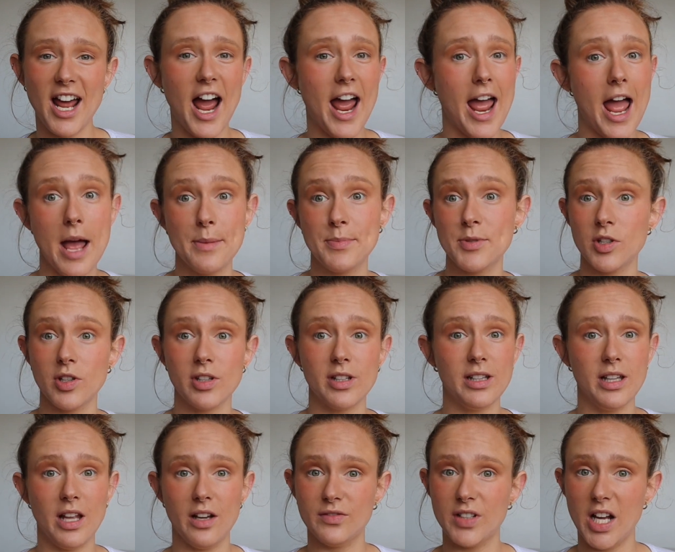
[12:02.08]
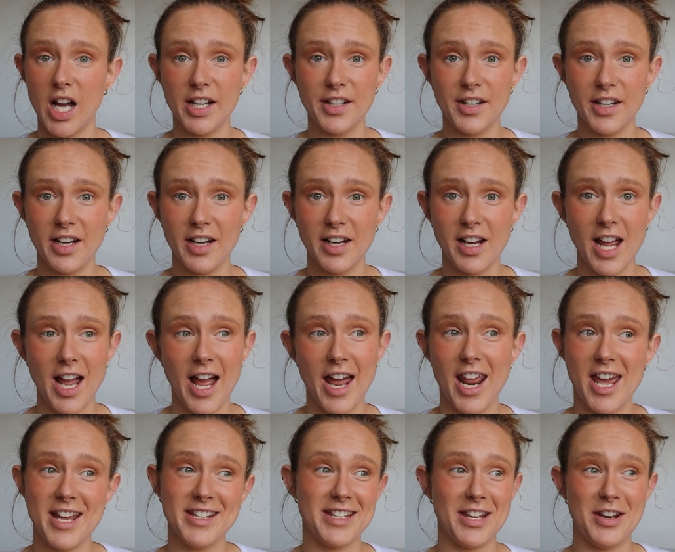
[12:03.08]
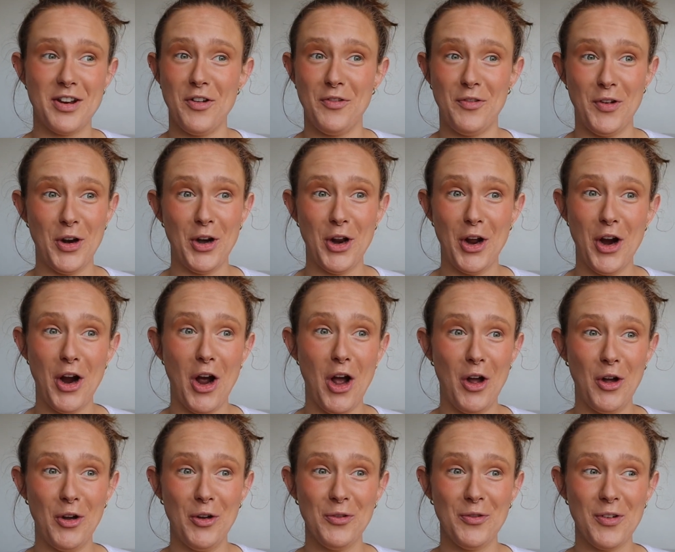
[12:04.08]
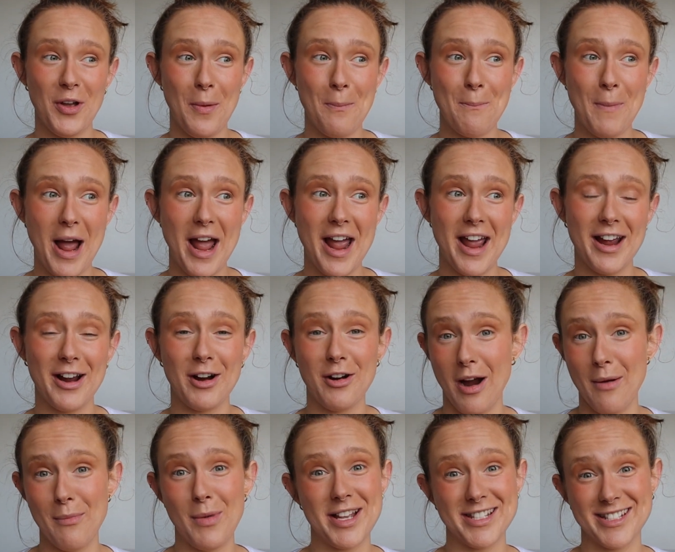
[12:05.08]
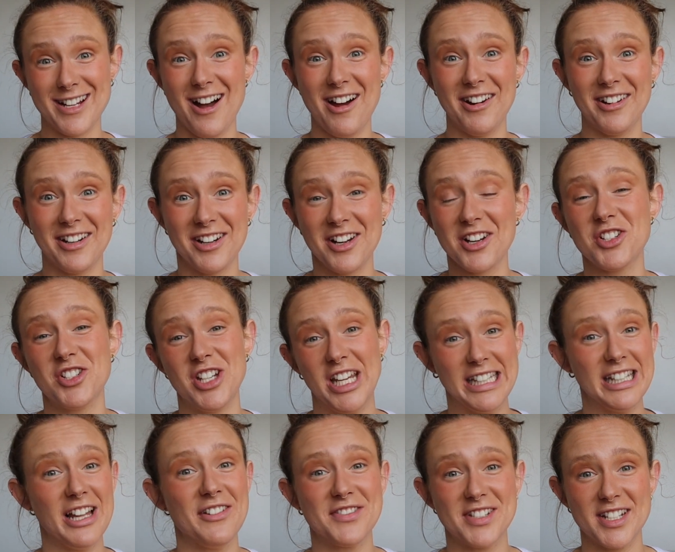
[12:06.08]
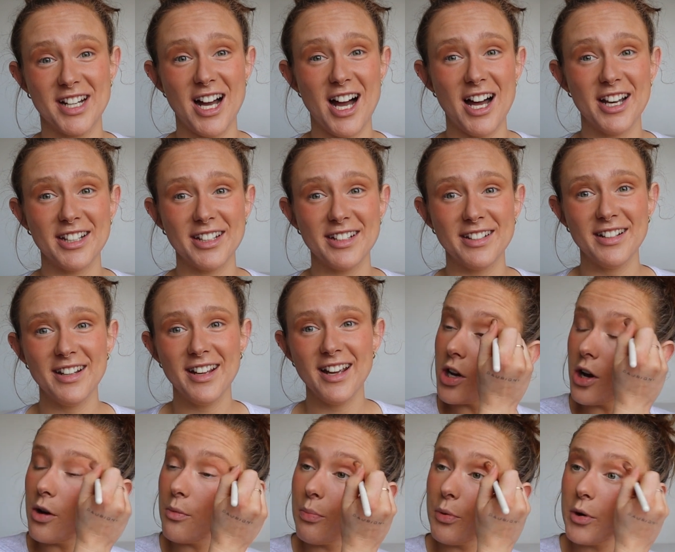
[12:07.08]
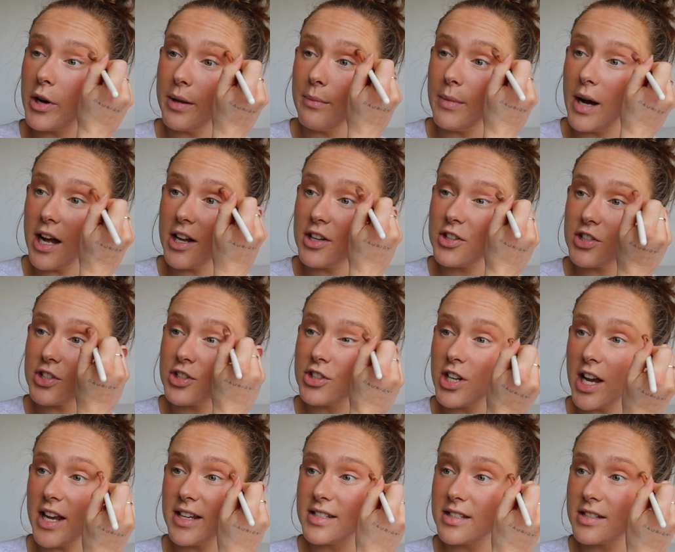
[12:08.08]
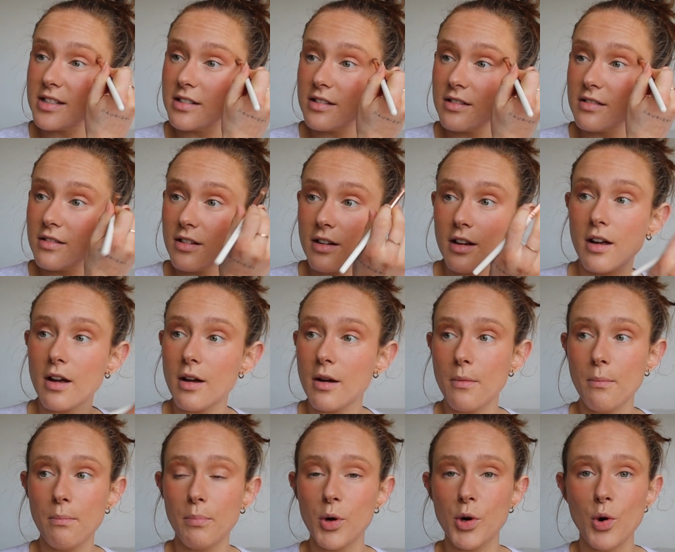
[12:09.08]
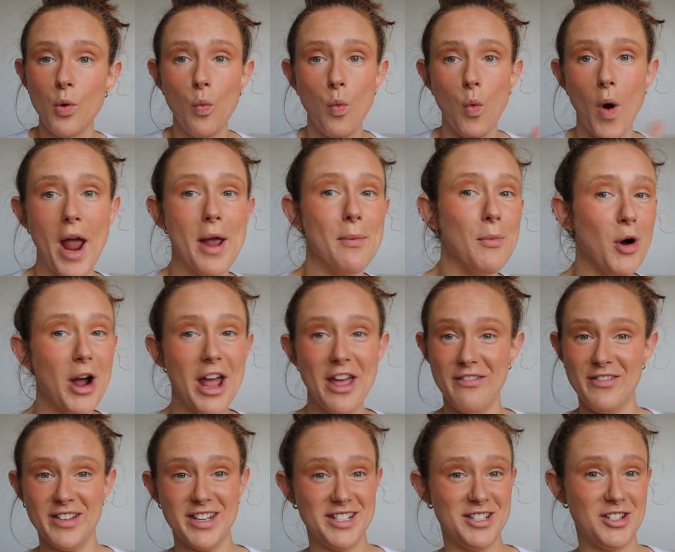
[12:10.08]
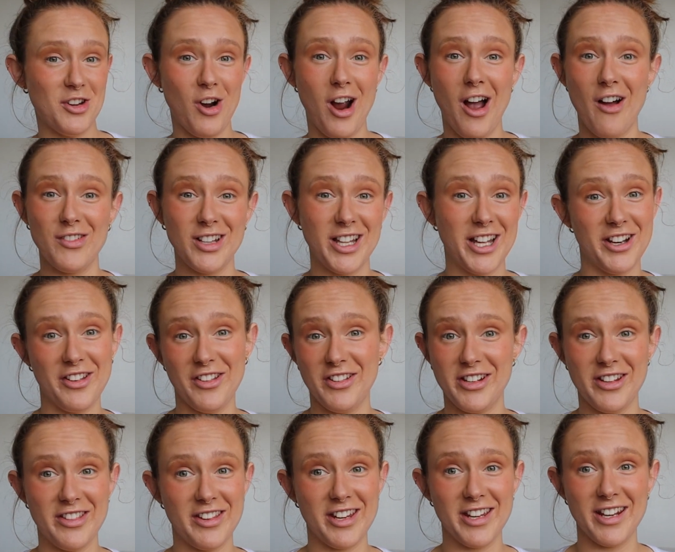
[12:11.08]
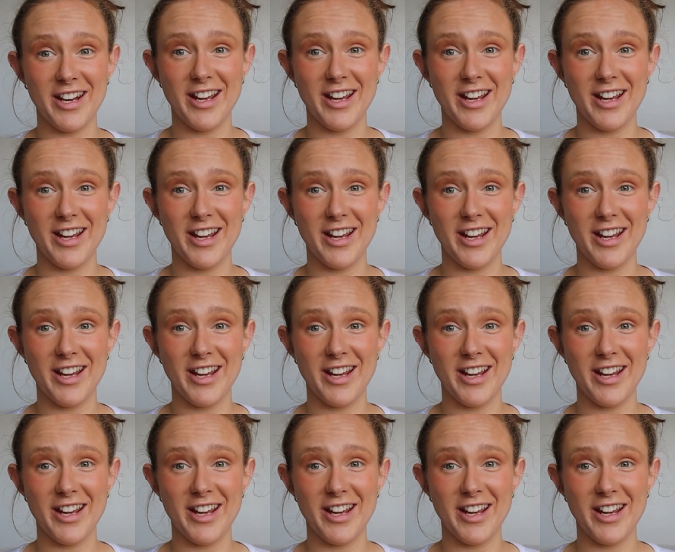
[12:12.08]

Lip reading: I absolutely love gardening, and I sent a photo of my grandma's garden because she loves to garden. So pretty much just put way more effort into your cover letter than you think